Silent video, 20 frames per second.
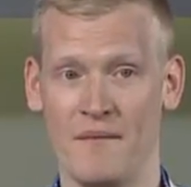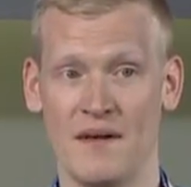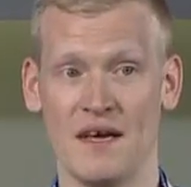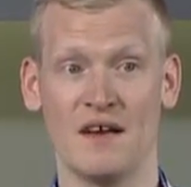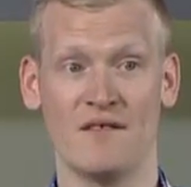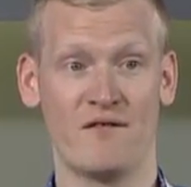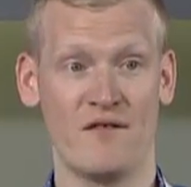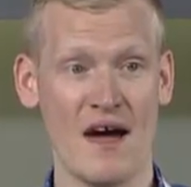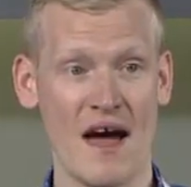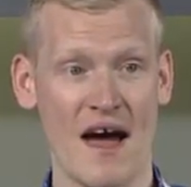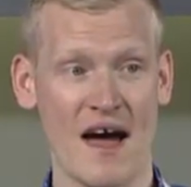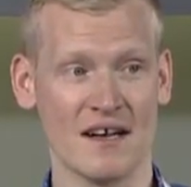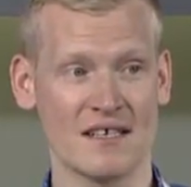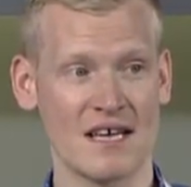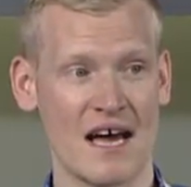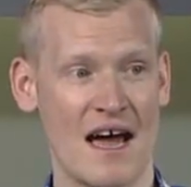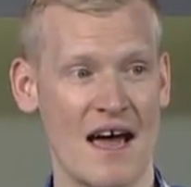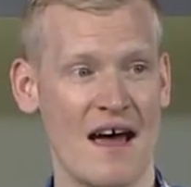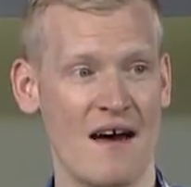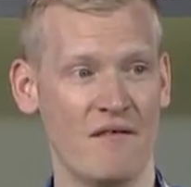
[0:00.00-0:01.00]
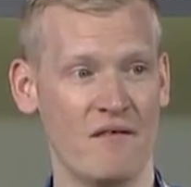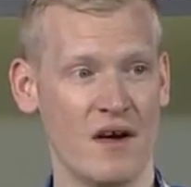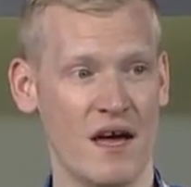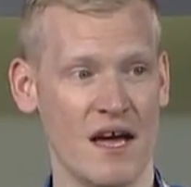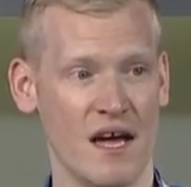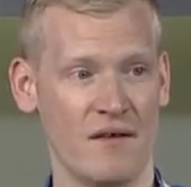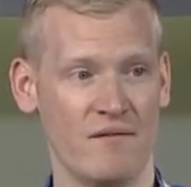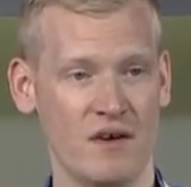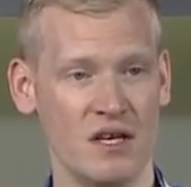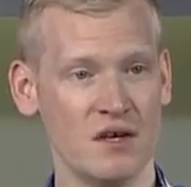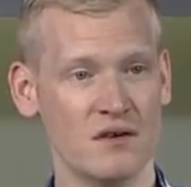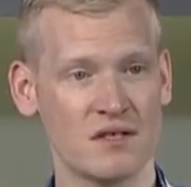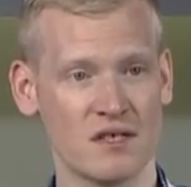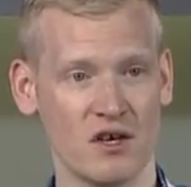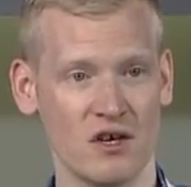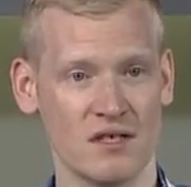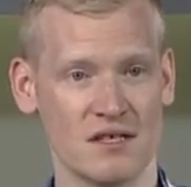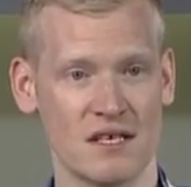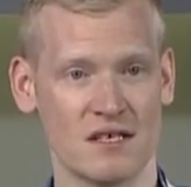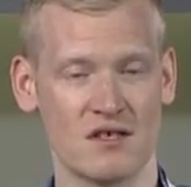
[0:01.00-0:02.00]
In fact, I have a video
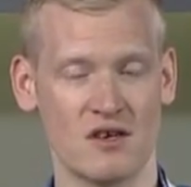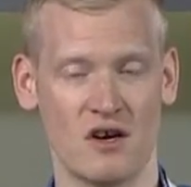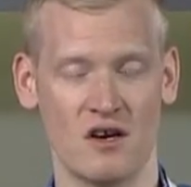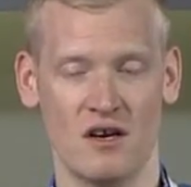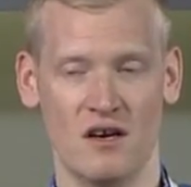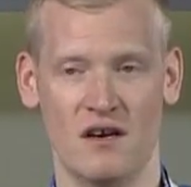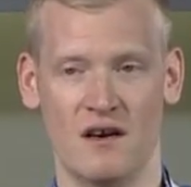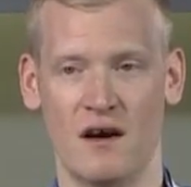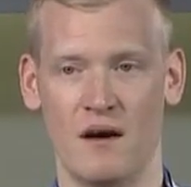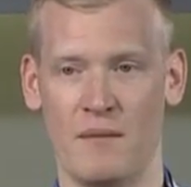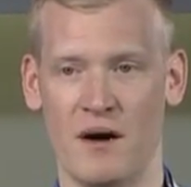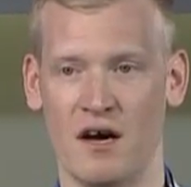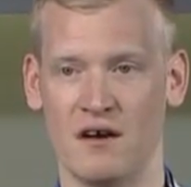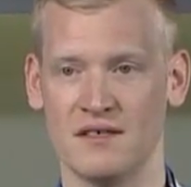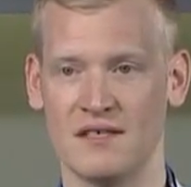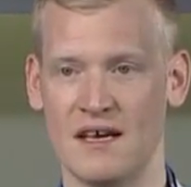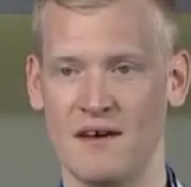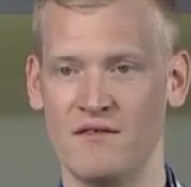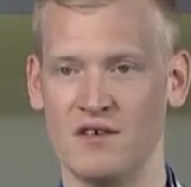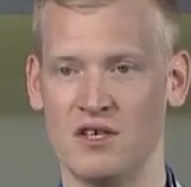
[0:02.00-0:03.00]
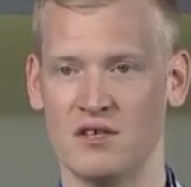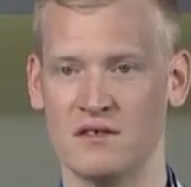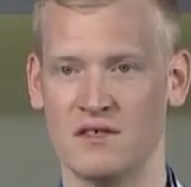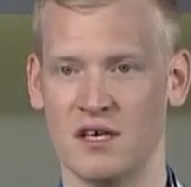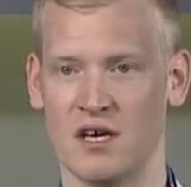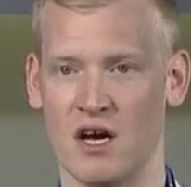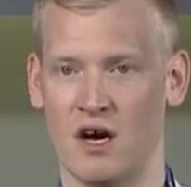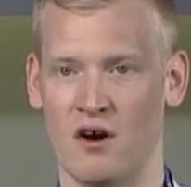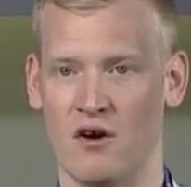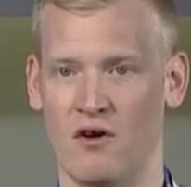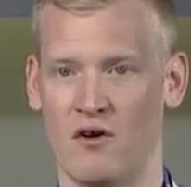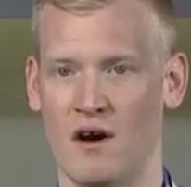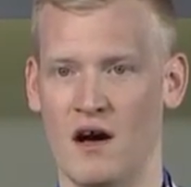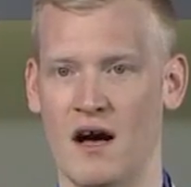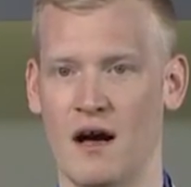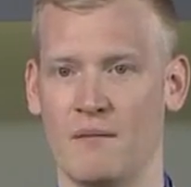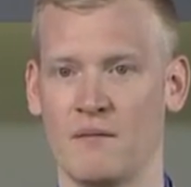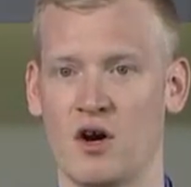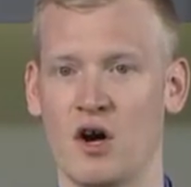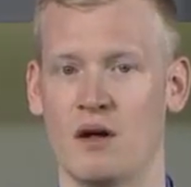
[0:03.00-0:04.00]
series I started about 7 years ago
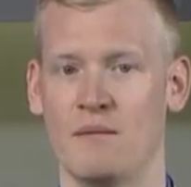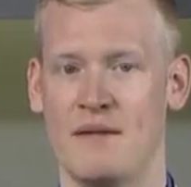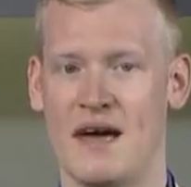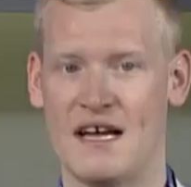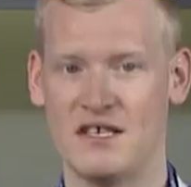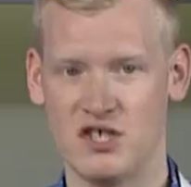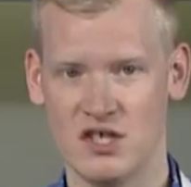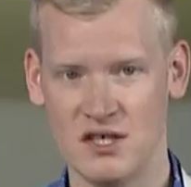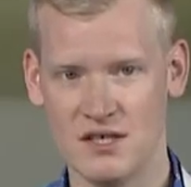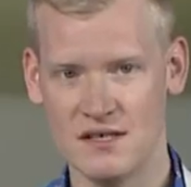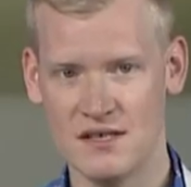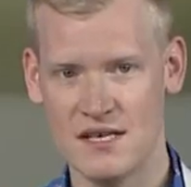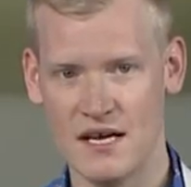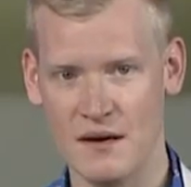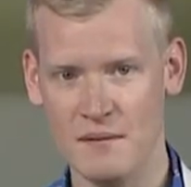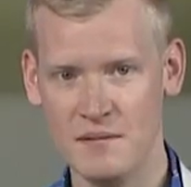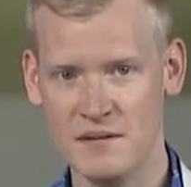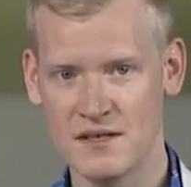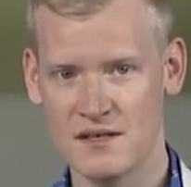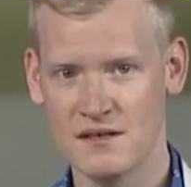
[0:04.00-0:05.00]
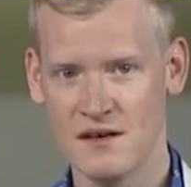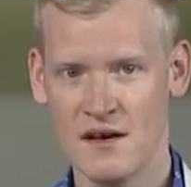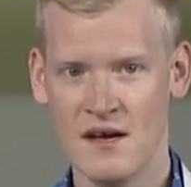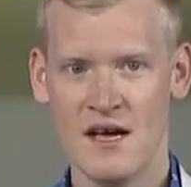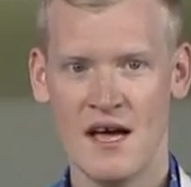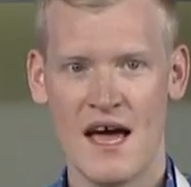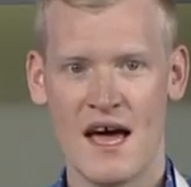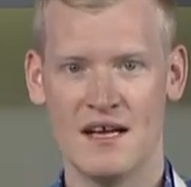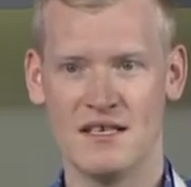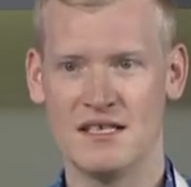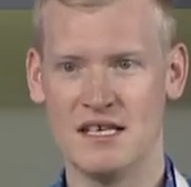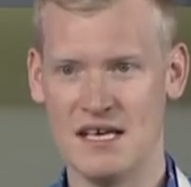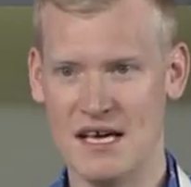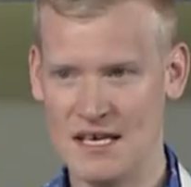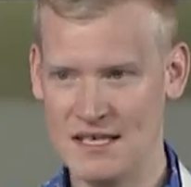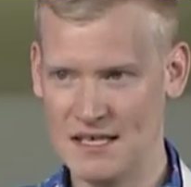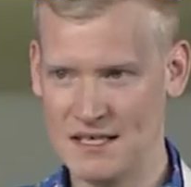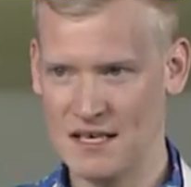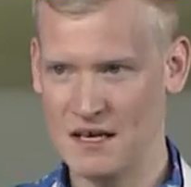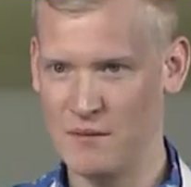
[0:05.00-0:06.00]
called Mad Genius Tips.
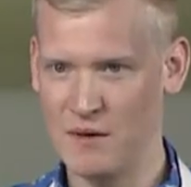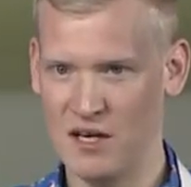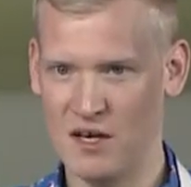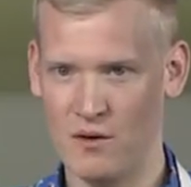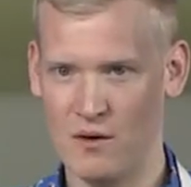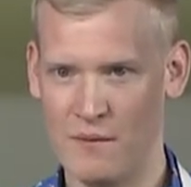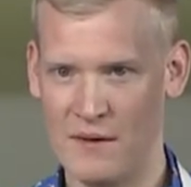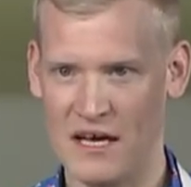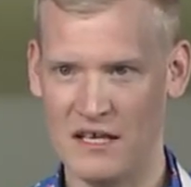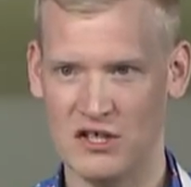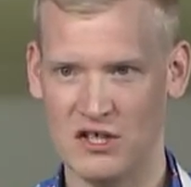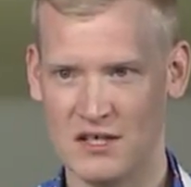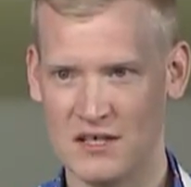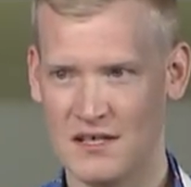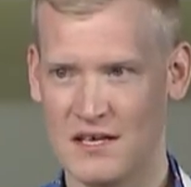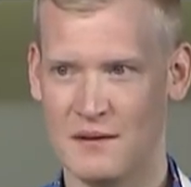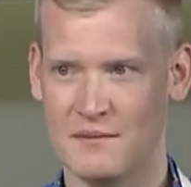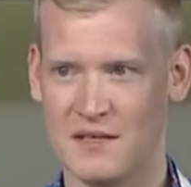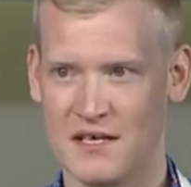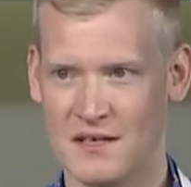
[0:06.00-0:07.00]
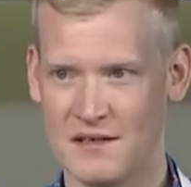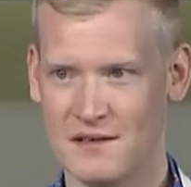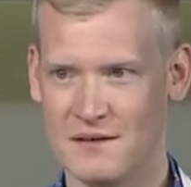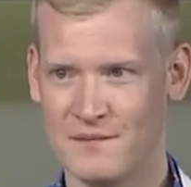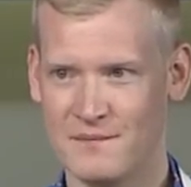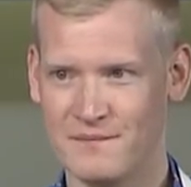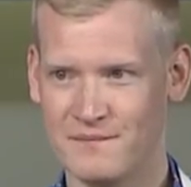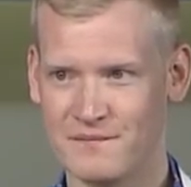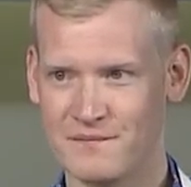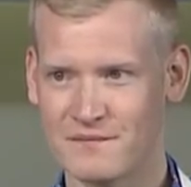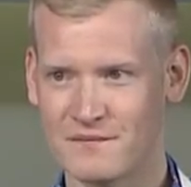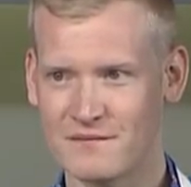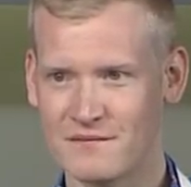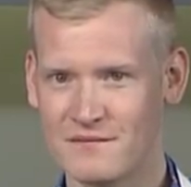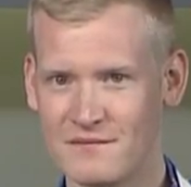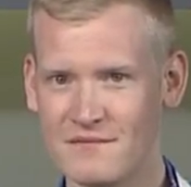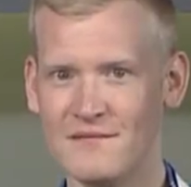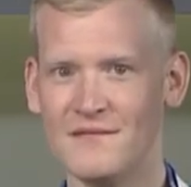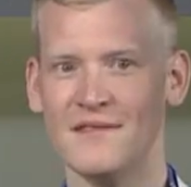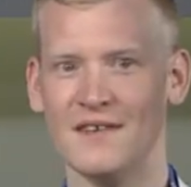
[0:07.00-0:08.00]
Does anybody know what Mad Genius Tips is?
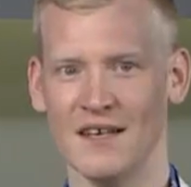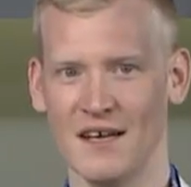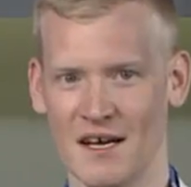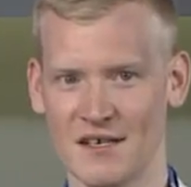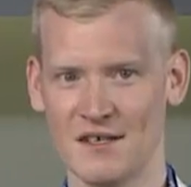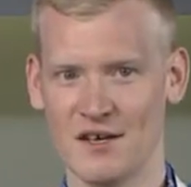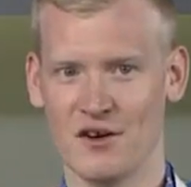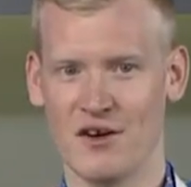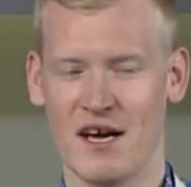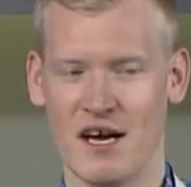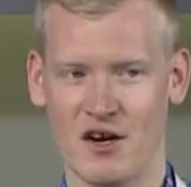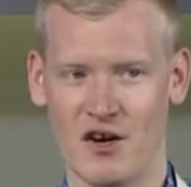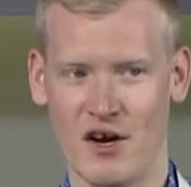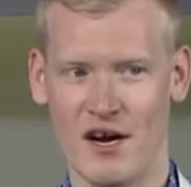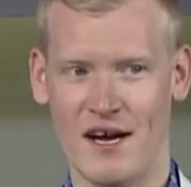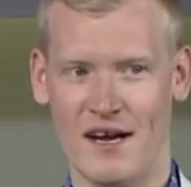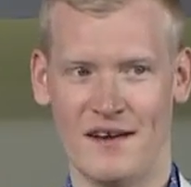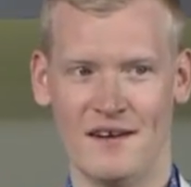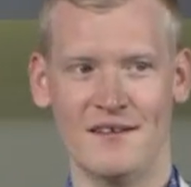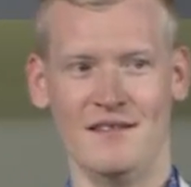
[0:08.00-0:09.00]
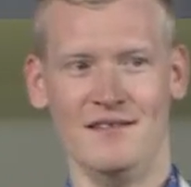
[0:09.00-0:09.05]
That's okay, great.